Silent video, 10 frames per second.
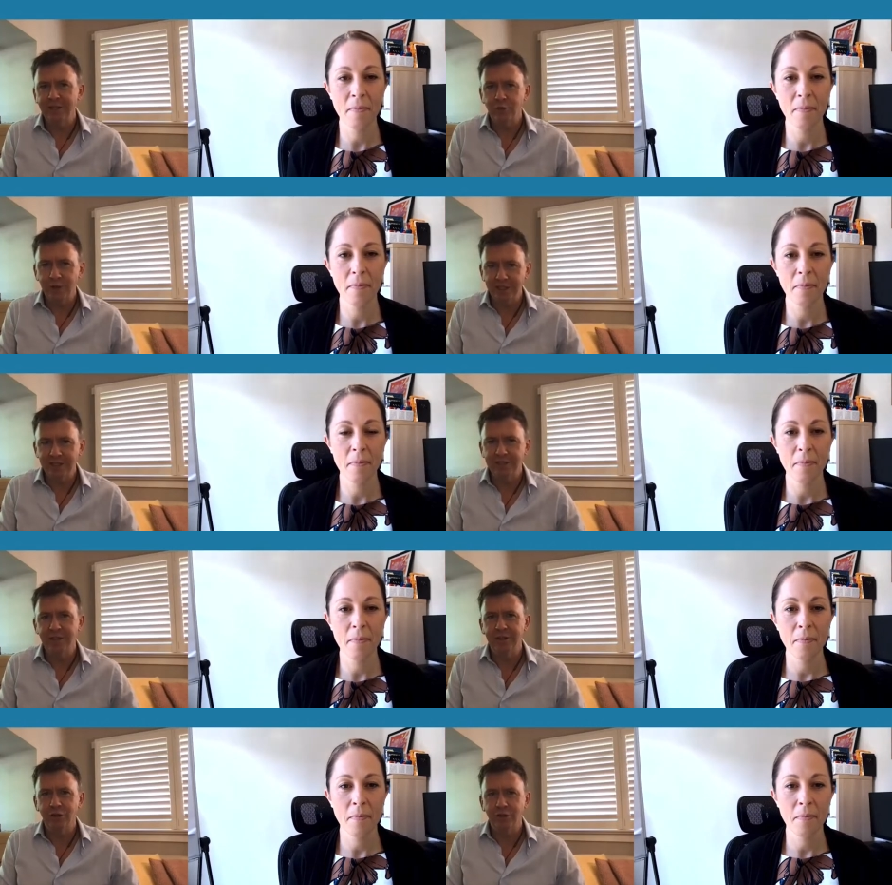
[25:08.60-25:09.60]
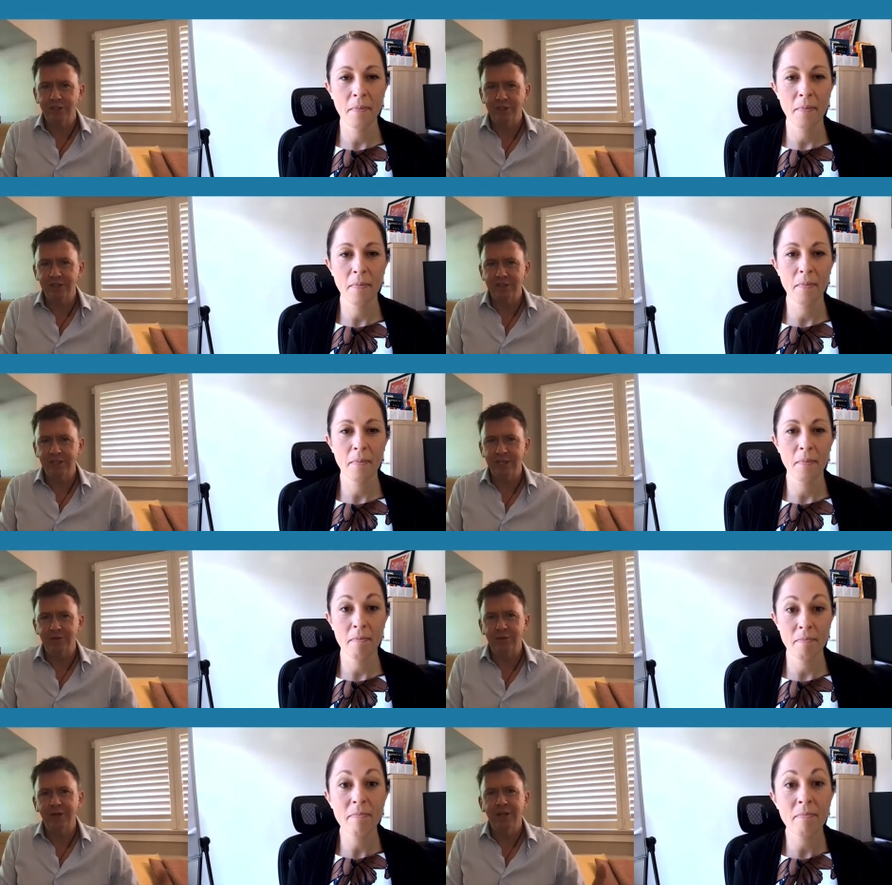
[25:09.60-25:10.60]
Speaker 1: and get your 20s, your 30s,
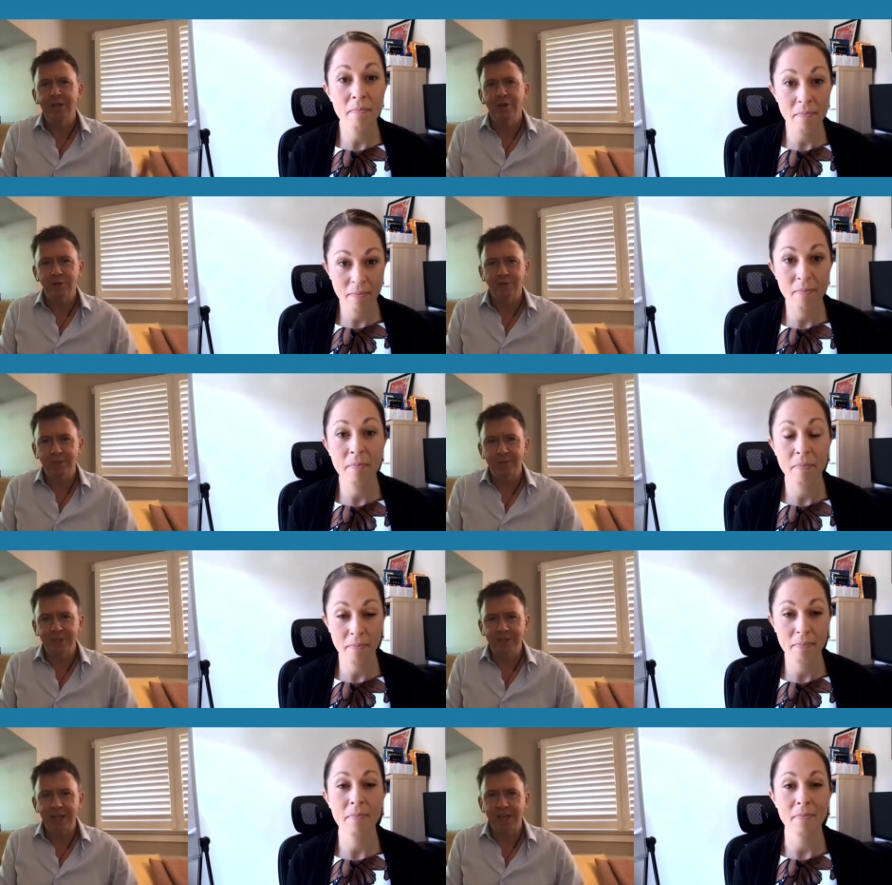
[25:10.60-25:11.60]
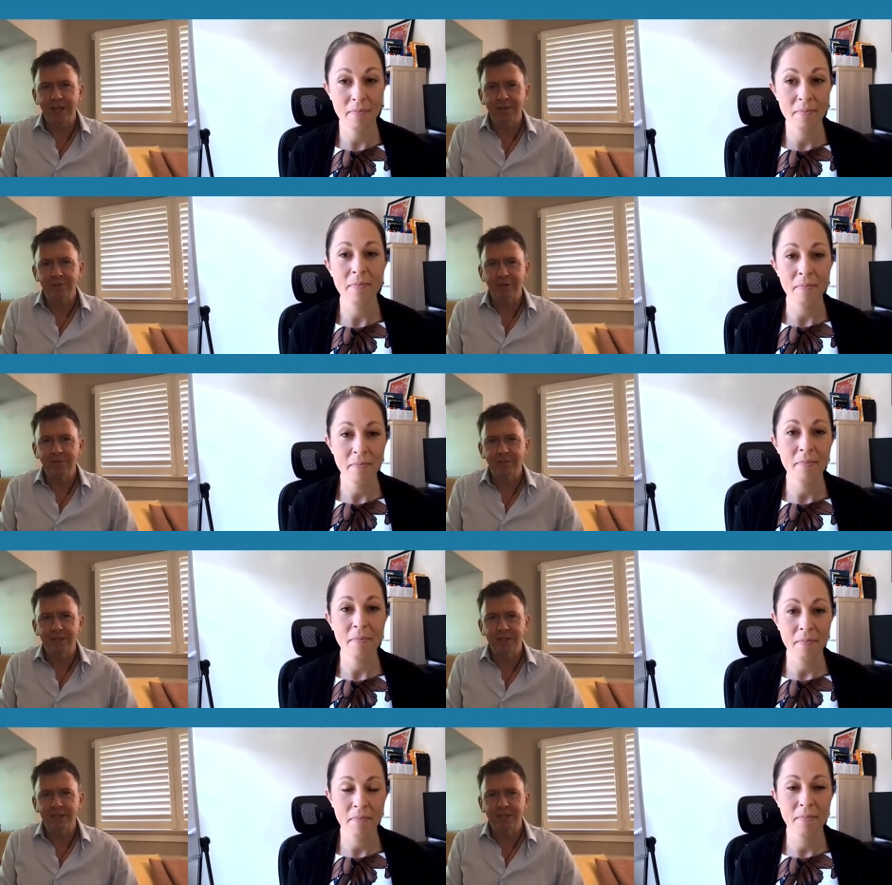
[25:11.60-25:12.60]
etc. Or in some of the scale ups,
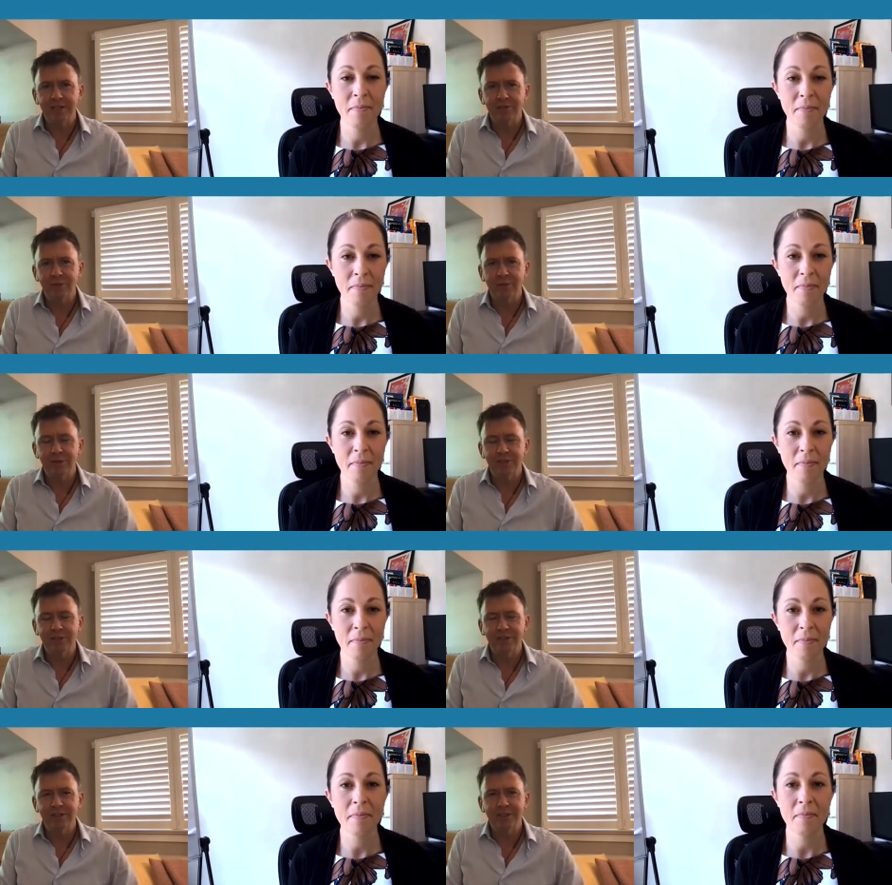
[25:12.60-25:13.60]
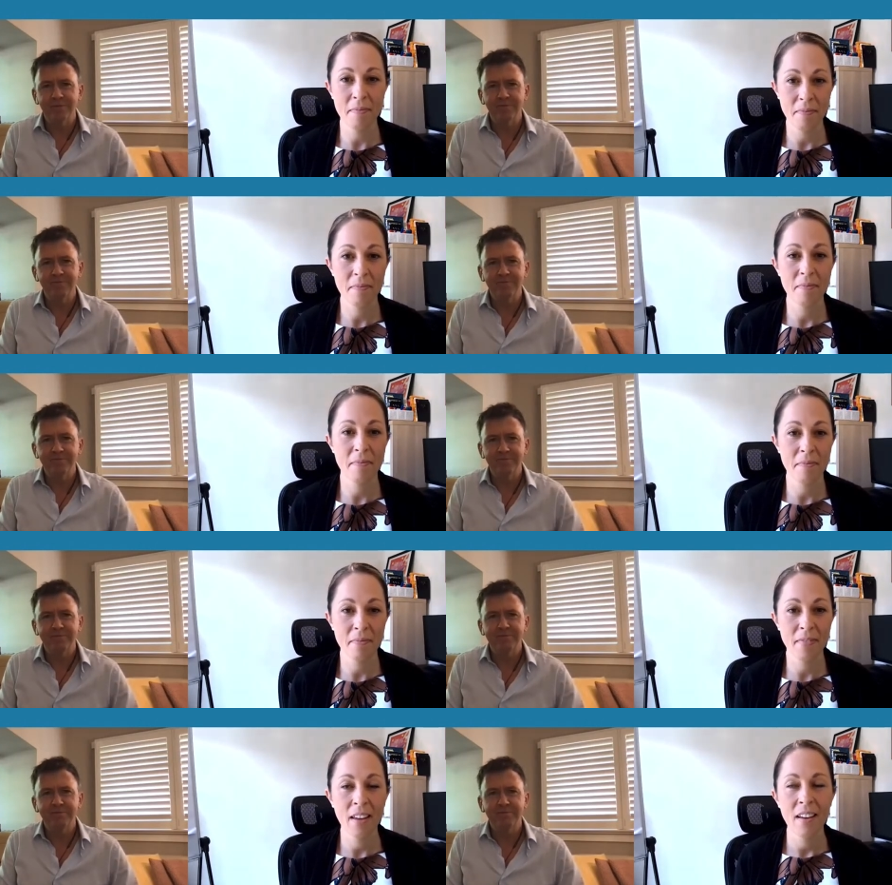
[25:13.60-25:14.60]
obviously, uh, triple digits.
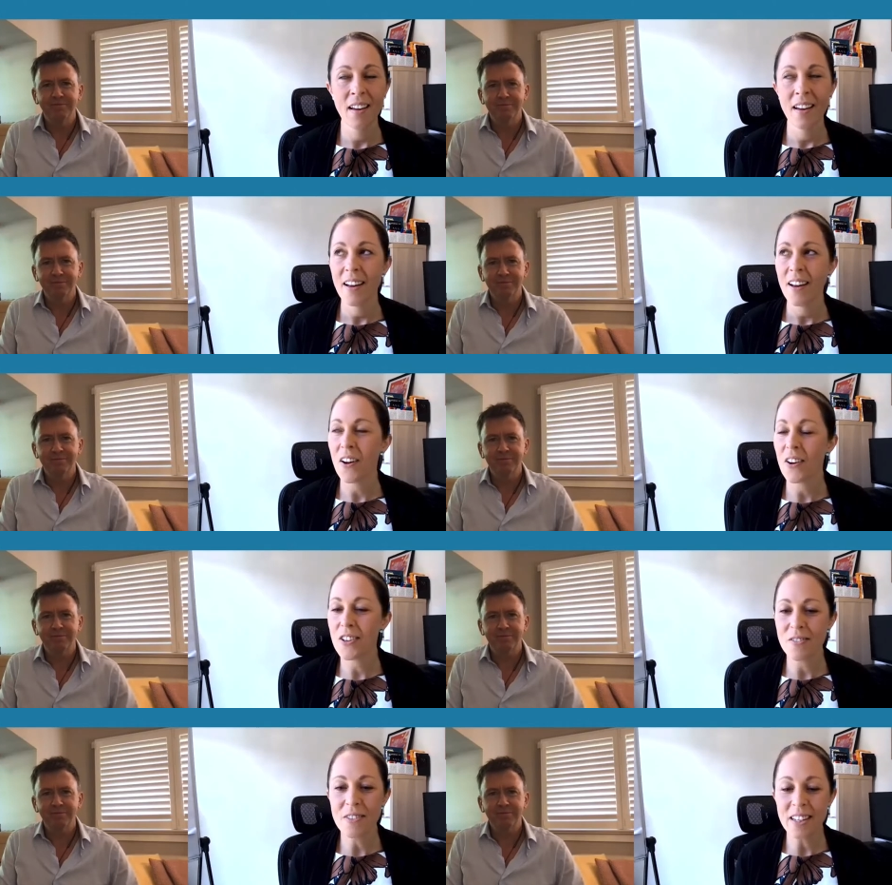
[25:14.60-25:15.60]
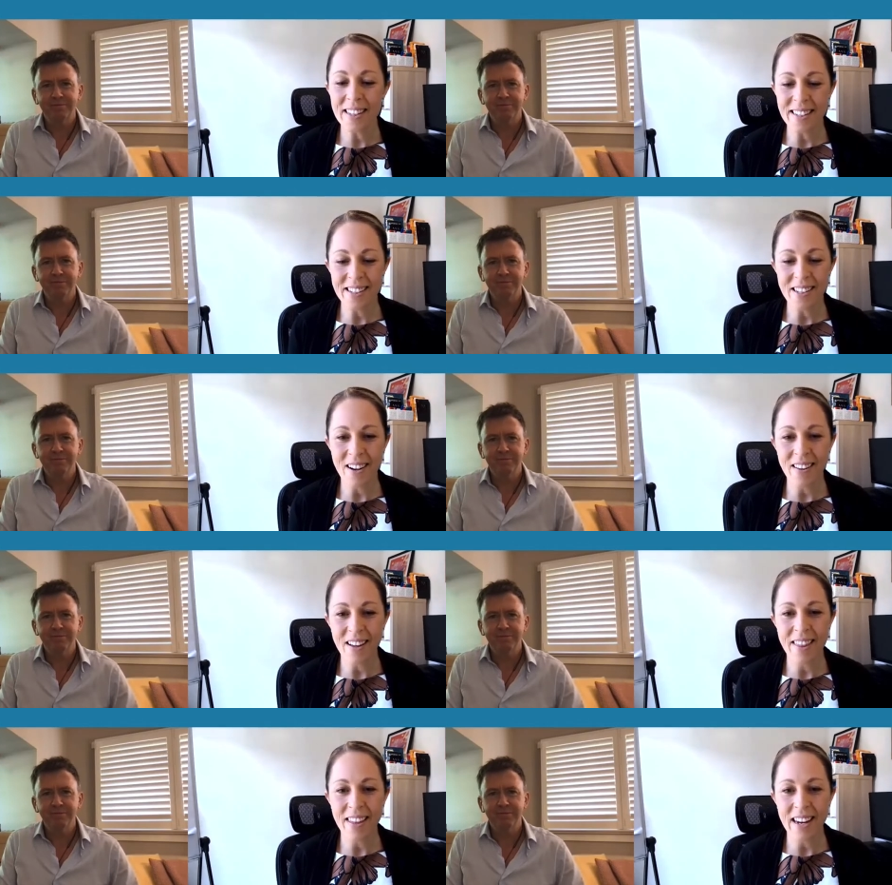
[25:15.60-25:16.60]
Speaker 2: Gosh, it really does highlight
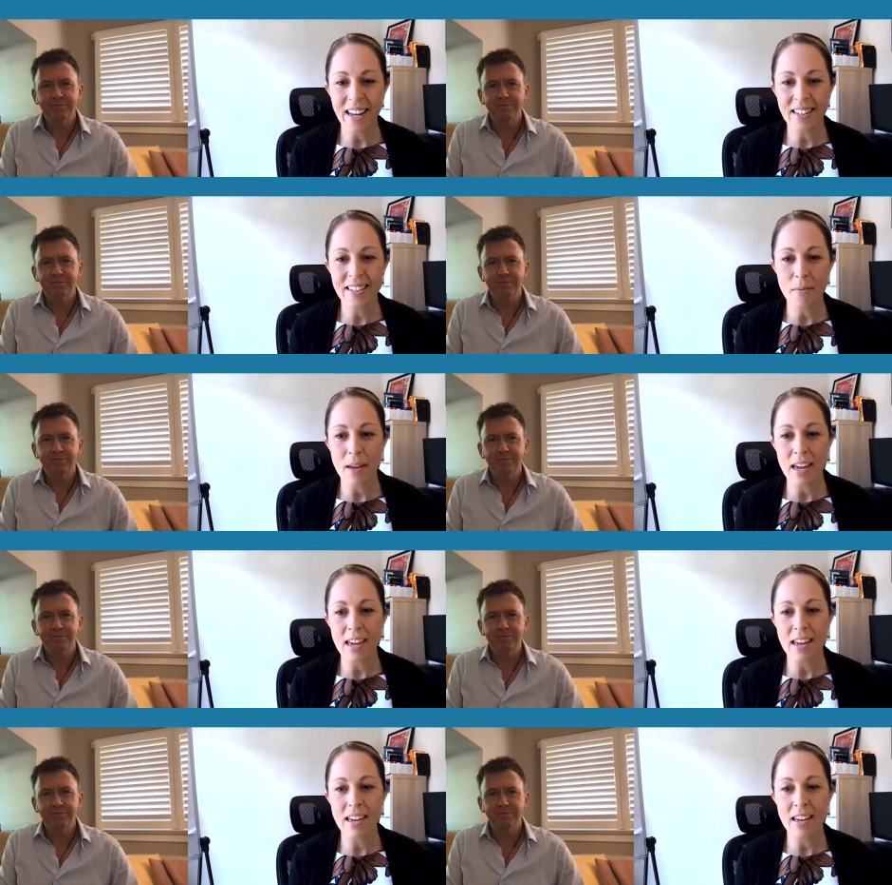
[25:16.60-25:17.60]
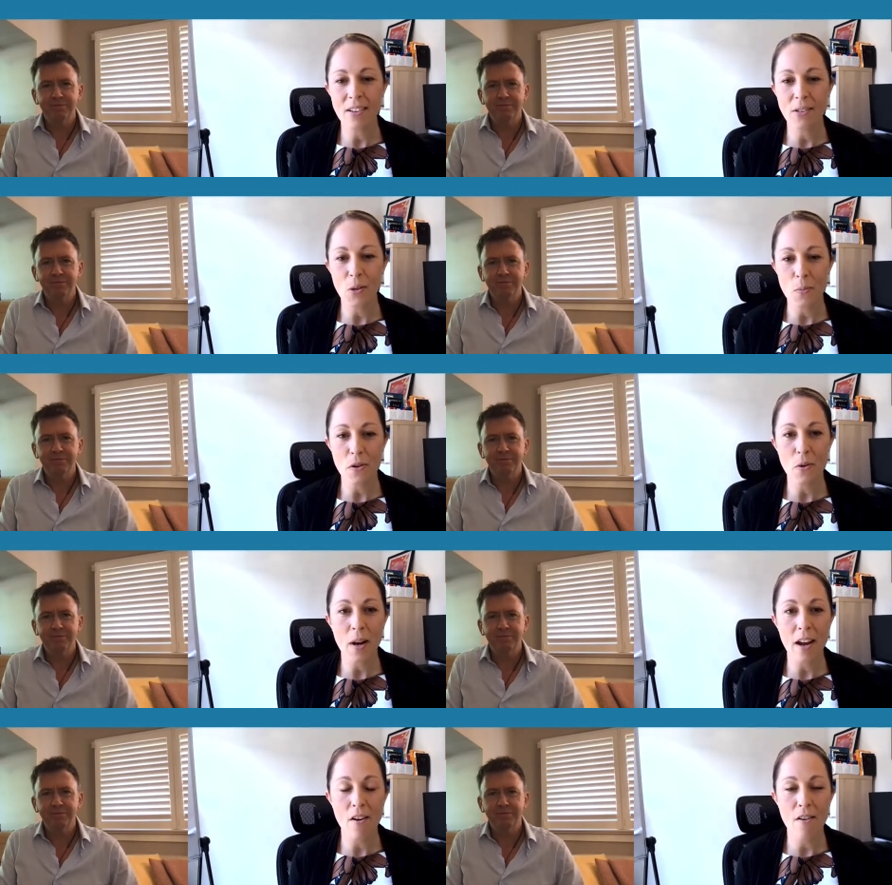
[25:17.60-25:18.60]
the need to be super
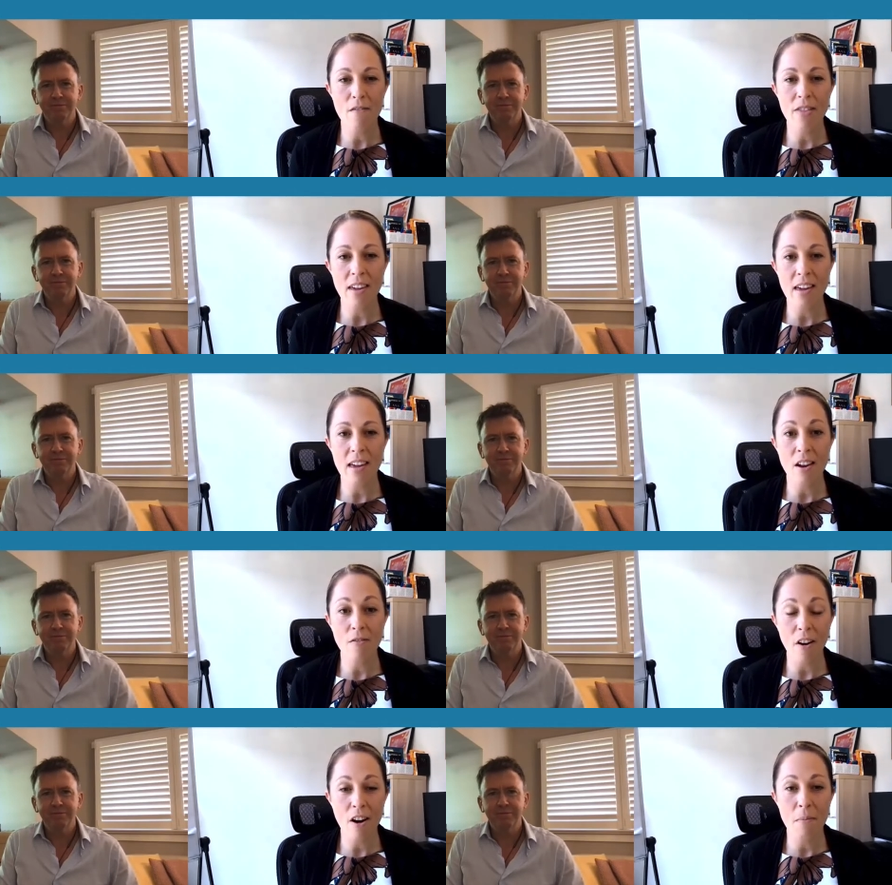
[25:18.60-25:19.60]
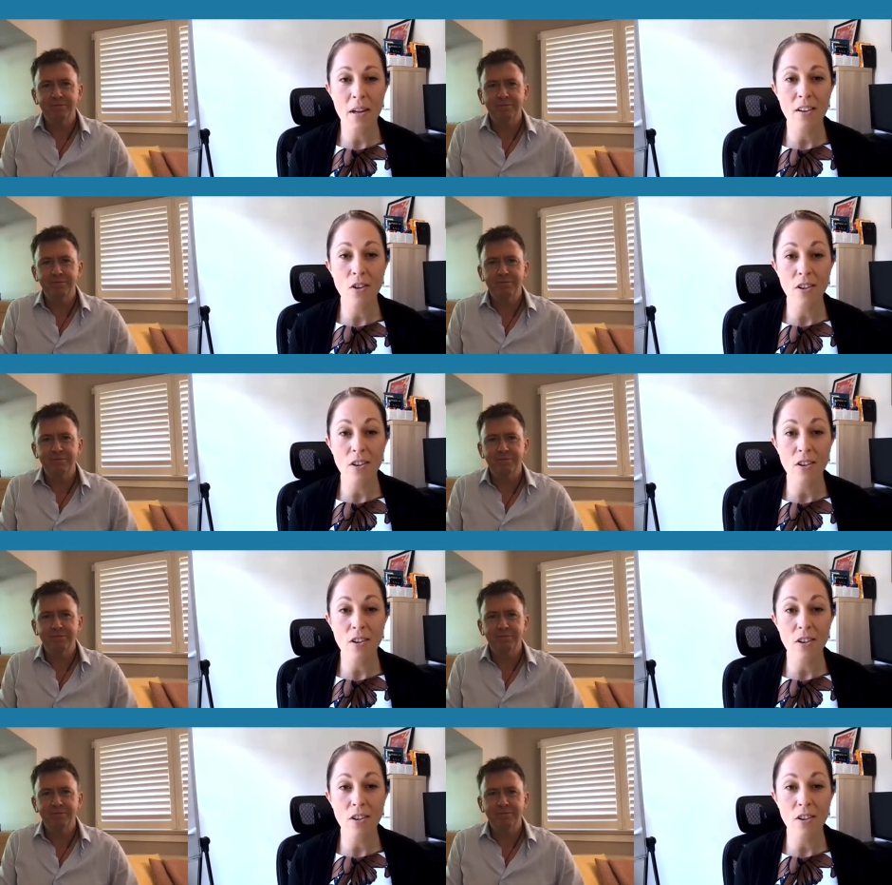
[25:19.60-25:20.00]
aware of the environment, your